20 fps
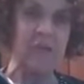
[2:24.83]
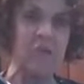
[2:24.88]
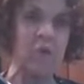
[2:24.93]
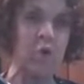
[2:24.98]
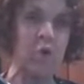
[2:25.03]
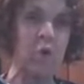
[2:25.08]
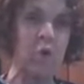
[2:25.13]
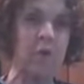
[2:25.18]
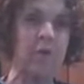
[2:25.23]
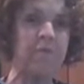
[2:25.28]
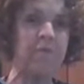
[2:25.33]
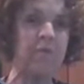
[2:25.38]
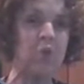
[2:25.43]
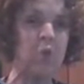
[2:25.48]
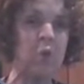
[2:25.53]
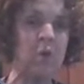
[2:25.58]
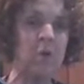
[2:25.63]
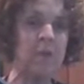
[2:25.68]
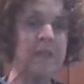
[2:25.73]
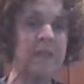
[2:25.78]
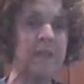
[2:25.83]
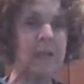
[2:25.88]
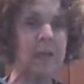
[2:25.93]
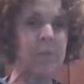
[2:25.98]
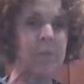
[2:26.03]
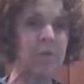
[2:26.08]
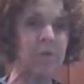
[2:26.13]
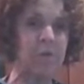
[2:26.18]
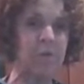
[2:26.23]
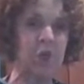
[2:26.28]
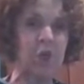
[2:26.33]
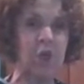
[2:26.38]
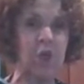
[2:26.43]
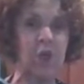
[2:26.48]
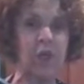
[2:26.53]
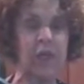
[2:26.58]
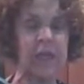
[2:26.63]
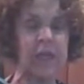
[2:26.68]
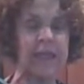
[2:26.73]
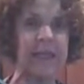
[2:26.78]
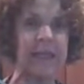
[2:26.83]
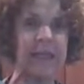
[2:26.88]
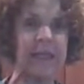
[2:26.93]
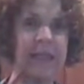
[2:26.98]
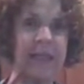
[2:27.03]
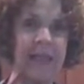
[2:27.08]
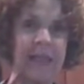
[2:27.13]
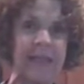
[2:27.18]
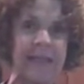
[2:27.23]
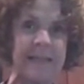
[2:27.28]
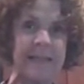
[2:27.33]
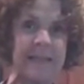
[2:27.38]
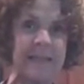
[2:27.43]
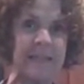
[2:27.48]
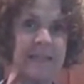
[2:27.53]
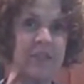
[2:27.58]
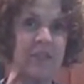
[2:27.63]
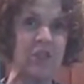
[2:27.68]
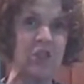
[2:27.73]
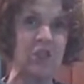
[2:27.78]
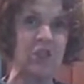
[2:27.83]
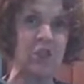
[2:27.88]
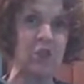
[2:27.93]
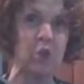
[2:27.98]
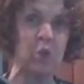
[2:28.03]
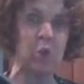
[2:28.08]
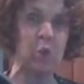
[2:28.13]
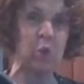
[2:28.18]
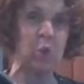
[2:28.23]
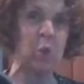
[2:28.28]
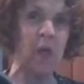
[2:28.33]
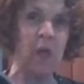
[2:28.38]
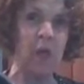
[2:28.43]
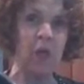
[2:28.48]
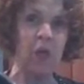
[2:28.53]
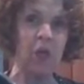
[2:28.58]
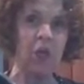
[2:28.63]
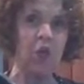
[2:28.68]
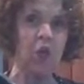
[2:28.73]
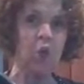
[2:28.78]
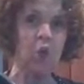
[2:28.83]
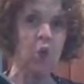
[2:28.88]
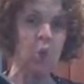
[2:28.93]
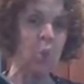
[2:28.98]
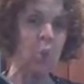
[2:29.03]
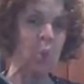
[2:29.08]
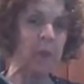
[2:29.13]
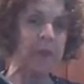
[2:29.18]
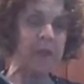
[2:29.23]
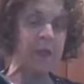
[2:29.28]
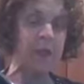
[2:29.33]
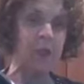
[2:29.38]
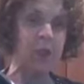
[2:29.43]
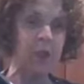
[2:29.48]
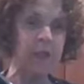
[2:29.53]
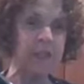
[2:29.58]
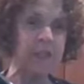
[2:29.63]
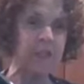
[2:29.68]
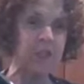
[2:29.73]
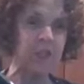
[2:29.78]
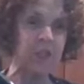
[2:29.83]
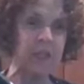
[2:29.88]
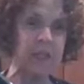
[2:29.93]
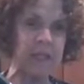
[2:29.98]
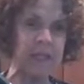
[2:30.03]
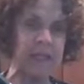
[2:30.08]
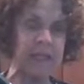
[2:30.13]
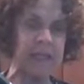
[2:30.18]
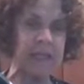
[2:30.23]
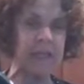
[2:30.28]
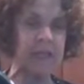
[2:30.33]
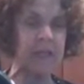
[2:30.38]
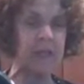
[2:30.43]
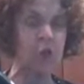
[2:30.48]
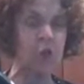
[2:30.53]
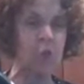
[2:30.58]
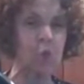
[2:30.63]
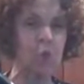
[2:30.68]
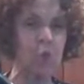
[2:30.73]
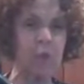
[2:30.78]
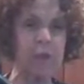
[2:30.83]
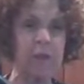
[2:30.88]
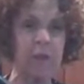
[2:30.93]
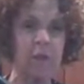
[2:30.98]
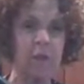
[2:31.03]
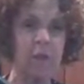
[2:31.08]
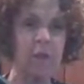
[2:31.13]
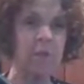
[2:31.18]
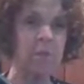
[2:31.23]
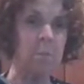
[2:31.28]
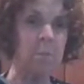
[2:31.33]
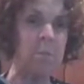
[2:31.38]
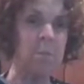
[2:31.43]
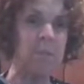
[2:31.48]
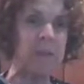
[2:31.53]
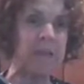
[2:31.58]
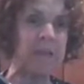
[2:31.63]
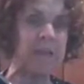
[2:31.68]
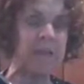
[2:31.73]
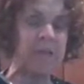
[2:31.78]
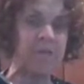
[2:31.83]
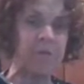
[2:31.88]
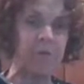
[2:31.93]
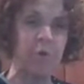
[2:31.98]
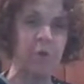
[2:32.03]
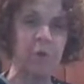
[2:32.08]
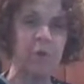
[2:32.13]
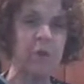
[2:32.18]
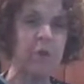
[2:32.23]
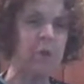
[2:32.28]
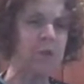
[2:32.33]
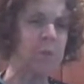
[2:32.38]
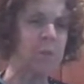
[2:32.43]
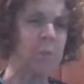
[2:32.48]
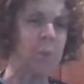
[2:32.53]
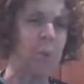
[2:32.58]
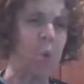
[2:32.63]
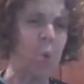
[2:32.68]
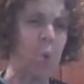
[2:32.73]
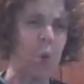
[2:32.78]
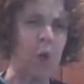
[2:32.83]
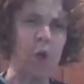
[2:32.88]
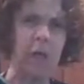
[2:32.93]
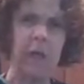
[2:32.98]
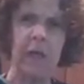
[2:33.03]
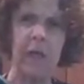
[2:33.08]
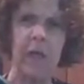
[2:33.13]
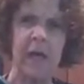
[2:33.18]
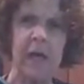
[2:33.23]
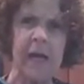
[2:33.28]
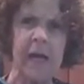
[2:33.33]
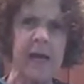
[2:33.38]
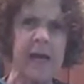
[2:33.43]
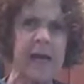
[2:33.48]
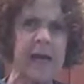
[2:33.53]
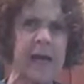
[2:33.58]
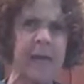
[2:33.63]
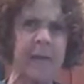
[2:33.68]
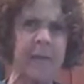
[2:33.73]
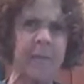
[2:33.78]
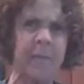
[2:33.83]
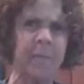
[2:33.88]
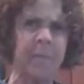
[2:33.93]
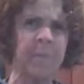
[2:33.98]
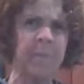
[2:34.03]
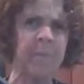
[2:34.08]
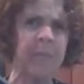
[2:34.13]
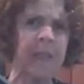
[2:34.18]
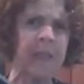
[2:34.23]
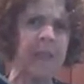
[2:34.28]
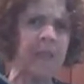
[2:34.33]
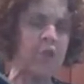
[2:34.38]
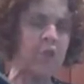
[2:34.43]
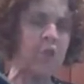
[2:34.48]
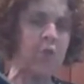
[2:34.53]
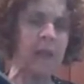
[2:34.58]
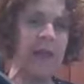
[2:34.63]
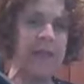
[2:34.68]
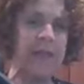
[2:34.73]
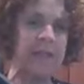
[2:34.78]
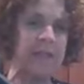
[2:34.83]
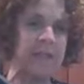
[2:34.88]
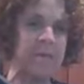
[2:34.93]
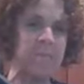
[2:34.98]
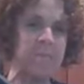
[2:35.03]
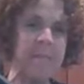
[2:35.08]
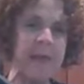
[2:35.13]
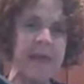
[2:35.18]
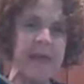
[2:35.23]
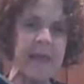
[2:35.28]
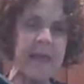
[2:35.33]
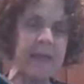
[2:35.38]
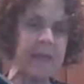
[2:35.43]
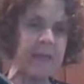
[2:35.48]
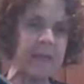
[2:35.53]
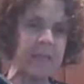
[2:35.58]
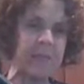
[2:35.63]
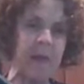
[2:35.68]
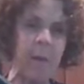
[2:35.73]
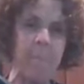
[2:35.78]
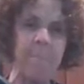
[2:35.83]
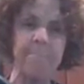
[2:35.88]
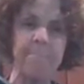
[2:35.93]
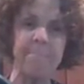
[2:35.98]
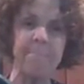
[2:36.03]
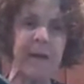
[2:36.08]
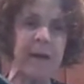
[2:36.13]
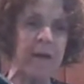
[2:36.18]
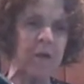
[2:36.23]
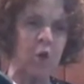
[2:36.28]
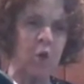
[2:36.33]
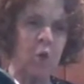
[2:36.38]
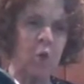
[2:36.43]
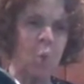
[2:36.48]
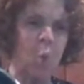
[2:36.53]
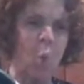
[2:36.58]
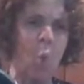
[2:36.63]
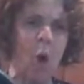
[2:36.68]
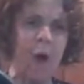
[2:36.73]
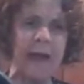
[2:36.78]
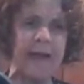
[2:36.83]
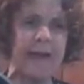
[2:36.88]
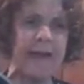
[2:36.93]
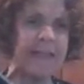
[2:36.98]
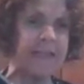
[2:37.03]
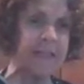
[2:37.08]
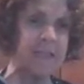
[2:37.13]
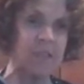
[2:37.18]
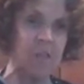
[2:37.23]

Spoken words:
So if you are the type of cook that likes to do grilled chicken, grilled beef, grilled pork, and you like to make a butter wine